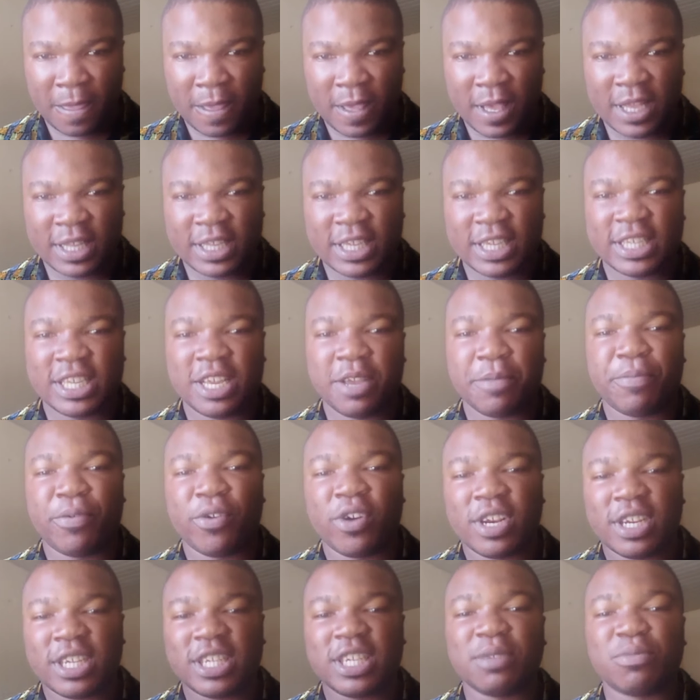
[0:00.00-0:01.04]
It is a
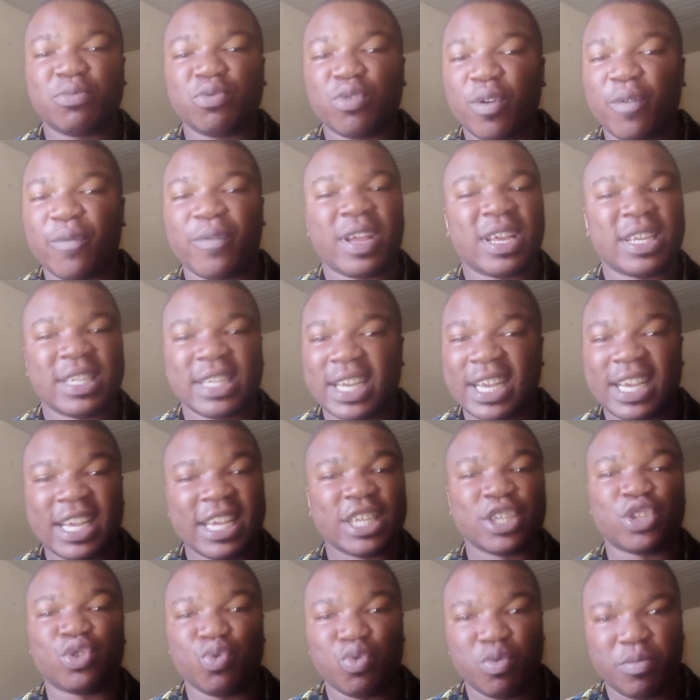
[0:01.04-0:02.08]
punishable offense
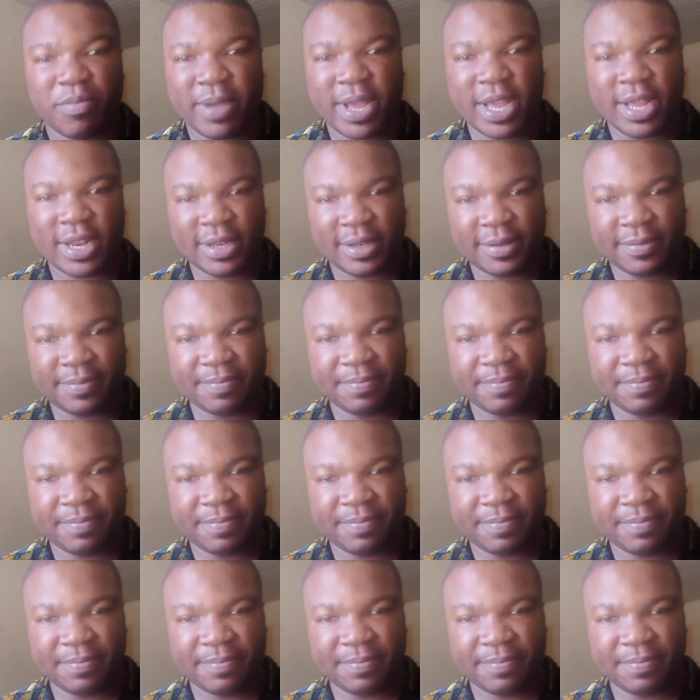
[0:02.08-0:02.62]
against women